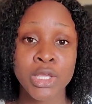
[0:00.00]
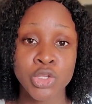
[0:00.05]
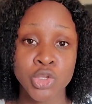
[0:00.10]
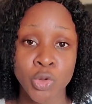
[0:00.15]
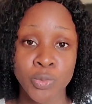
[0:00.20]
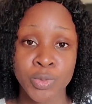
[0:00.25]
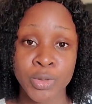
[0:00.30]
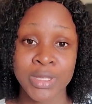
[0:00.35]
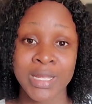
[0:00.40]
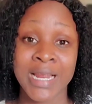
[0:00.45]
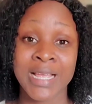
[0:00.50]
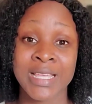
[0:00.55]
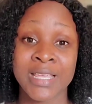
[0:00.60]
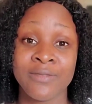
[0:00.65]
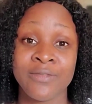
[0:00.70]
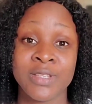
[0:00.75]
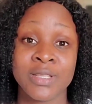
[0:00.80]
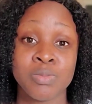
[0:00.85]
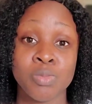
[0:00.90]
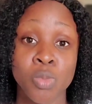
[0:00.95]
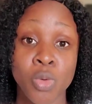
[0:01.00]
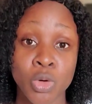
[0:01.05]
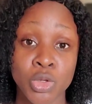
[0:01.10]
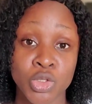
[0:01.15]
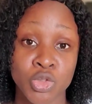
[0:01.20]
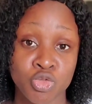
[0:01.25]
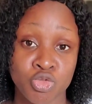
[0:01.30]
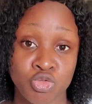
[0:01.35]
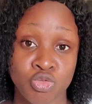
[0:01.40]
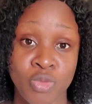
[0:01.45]
your build and give it more
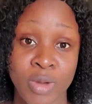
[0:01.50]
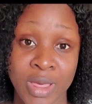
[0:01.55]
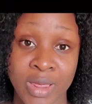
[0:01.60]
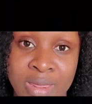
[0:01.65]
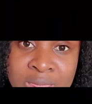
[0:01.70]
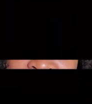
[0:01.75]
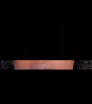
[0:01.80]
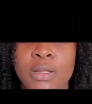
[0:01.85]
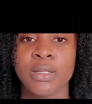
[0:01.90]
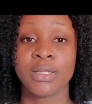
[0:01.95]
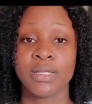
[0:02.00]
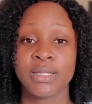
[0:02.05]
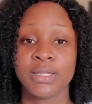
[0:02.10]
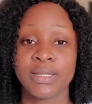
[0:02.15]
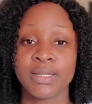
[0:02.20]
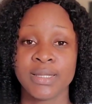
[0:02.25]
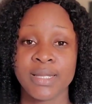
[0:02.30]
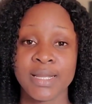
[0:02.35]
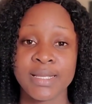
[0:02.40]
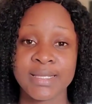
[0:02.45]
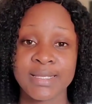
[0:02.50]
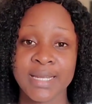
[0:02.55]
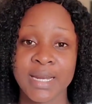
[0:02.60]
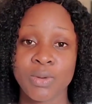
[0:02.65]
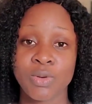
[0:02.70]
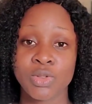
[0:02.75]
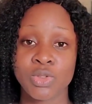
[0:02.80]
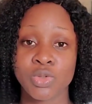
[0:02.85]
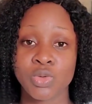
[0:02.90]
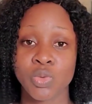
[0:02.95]
strength. Next thing I
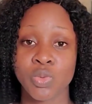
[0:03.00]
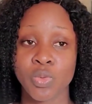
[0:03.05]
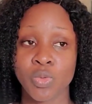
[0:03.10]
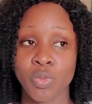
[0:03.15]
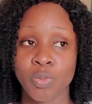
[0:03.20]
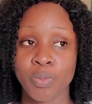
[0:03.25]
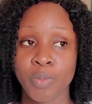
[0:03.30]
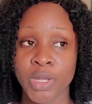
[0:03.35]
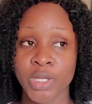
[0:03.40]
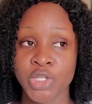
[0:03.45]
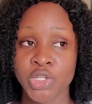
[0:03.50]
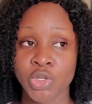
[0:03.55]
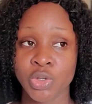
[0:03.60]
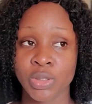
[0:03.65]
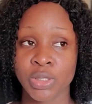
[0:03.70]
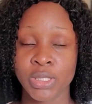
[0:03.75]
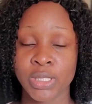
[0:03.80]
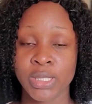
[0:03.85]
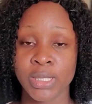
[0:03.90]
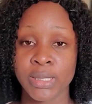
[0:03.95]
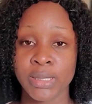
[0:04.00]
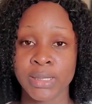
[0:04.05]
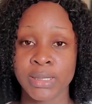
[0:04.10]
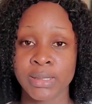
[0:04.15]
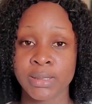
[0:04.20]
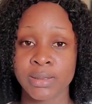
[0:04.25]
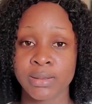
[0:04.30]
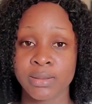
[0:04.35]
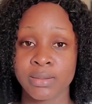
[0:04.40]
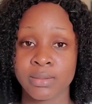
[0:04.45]
want to mention
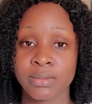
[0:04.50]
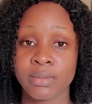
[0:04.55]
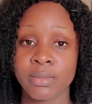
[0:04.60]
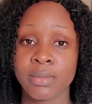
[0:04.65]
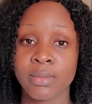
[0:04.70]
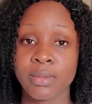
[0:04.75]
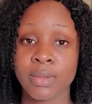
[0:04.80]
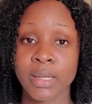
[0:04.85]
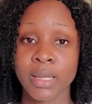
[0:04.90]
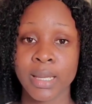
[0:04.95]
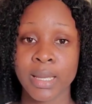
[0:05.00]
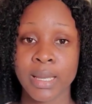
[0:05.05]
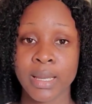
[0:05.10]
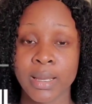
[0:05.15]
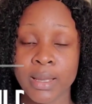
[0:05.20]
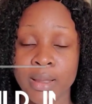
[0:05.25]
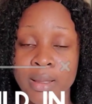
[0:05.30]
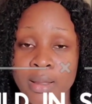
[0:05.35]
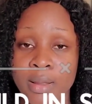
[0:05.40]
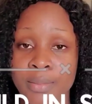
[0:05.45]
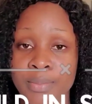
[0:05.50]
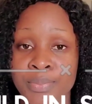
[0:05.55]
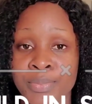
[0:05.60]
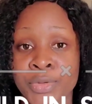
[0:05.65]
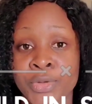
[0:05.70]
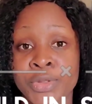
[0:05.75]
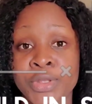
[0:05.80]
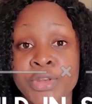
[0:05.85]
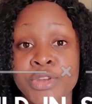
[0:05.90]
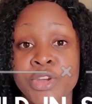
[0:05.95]
is
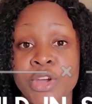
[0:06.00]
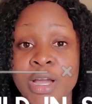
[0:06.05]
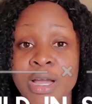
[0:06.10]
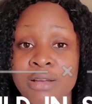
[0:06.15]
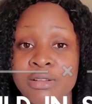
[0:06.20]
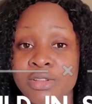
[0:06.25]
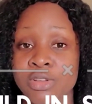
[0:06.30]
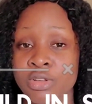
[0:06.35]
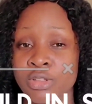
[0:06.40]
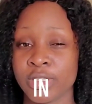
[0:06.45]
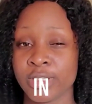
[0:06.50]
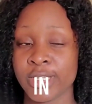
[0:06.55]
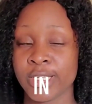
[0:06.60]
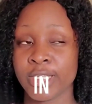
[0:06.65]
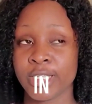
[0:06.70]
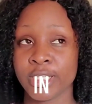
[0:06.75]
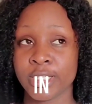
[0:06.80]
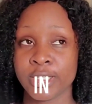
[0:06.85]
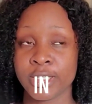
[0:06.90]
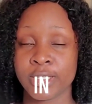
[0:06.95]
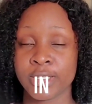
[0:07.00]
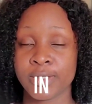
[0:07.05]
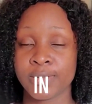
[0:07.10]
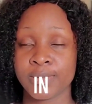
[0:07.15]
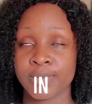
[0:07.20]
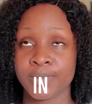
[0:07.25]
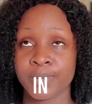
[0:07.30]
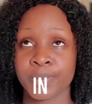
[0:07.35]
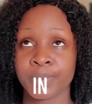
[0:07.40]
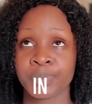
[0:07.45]
building your house on stages.
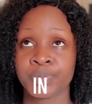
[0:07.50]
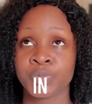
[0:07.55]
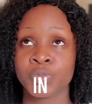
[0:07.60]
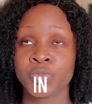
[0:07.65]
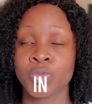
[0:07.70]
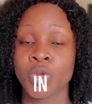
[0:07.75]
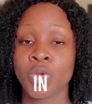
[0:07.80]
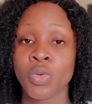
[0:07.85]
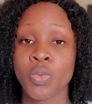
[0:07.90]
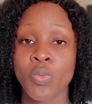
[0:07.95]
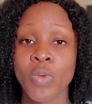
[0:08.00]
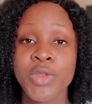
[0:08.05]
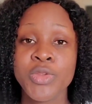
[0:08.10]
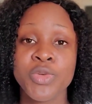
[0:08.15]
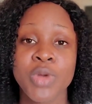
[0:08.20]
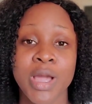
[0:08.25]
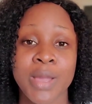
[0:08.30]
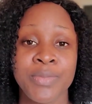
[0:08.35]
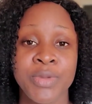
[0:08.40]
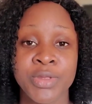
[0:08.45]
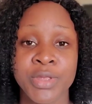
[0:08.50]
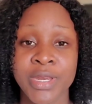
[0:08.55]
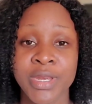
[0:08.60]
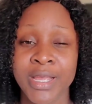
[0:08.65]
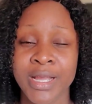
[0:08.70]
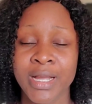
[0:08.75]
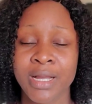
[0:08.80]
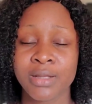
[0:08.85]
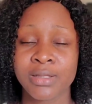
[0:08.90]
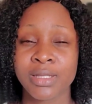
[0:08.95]
When you are building a
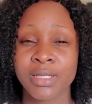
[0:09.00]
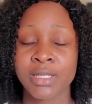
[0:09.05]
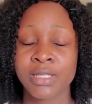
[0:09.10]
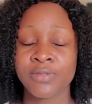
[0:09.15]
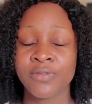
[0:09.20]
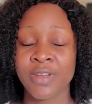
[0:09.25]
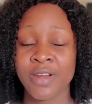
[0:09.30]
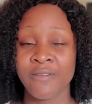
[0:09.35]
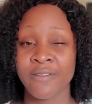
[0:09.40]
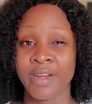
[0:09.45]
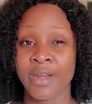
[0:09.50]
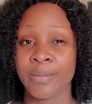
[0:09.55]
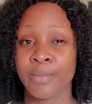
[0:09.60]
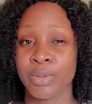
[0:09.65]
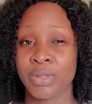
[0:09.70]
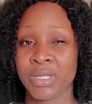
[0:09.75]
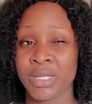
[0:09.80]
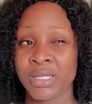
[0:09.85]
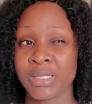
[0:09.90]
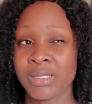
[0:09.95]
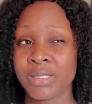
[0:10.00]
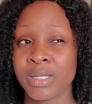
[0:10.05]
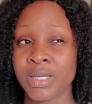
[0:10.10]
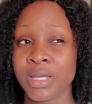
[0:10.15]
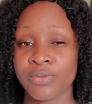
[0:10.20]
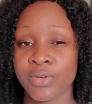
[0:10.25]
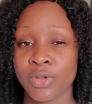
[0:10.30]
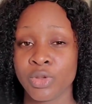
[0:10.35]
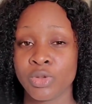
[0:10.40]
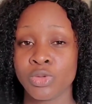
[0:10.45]
house, it's very, very important
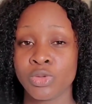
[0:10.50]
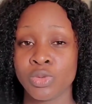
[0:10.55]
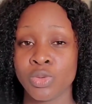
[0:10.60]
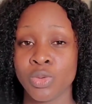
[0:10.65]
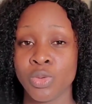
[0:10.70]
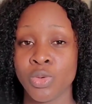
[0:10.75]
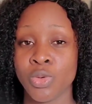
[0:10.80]
for you to